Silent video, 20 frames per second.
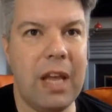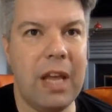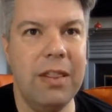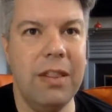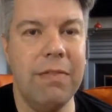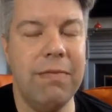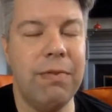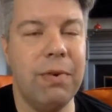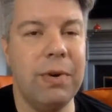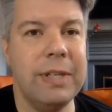
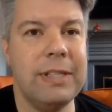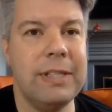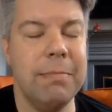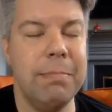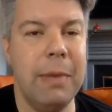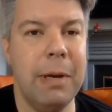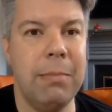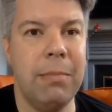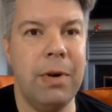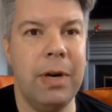the voice of
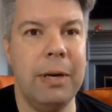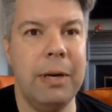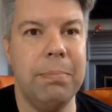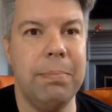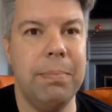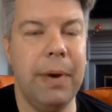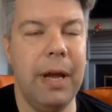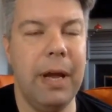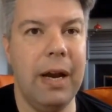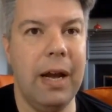memory,
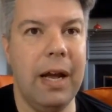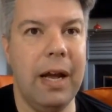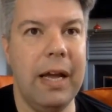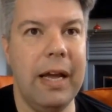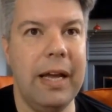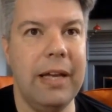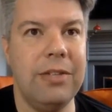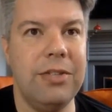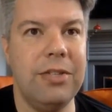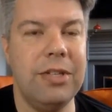but
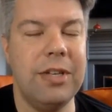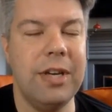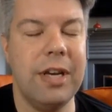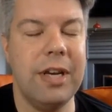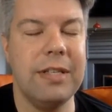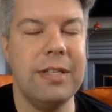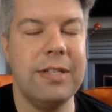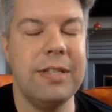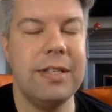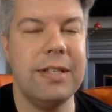it
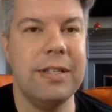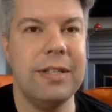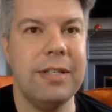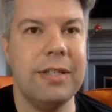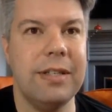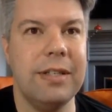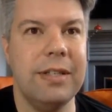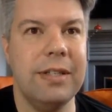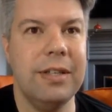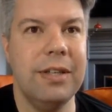just
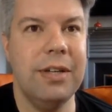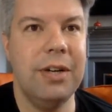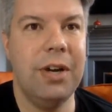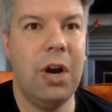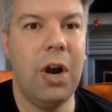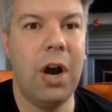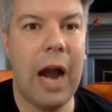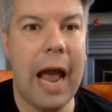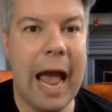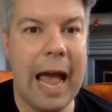
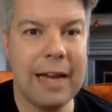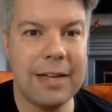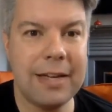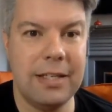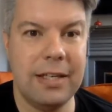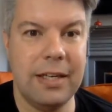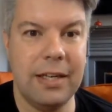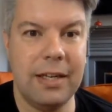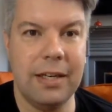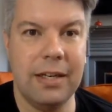her
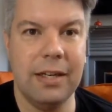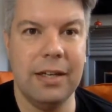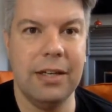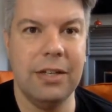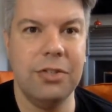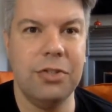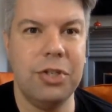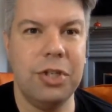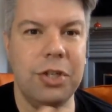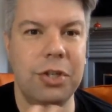acting.
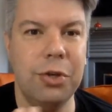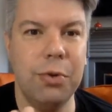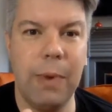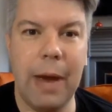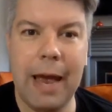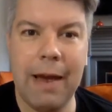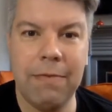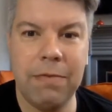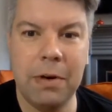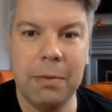She knew
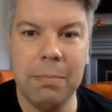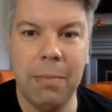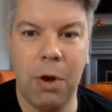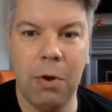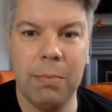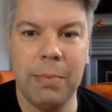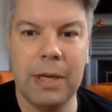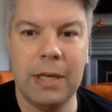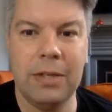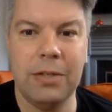every
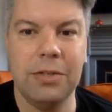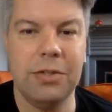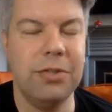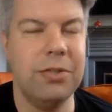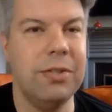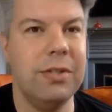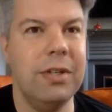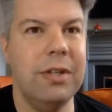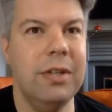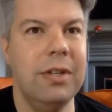moment.
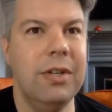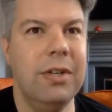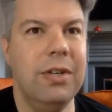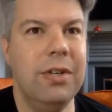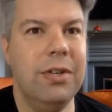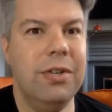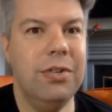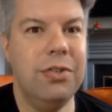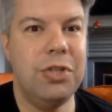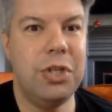
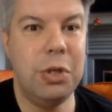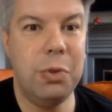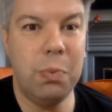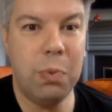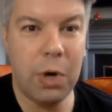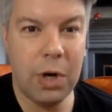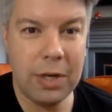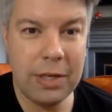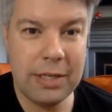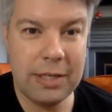She
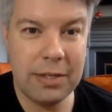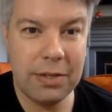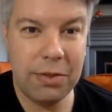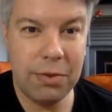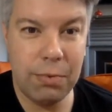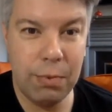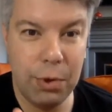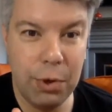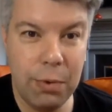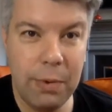worked
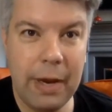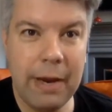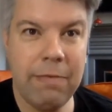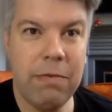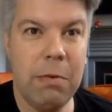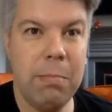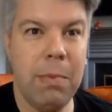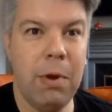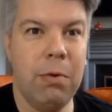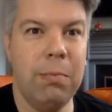through
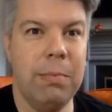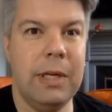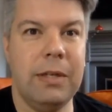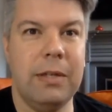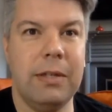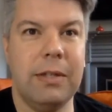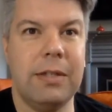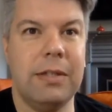every moment.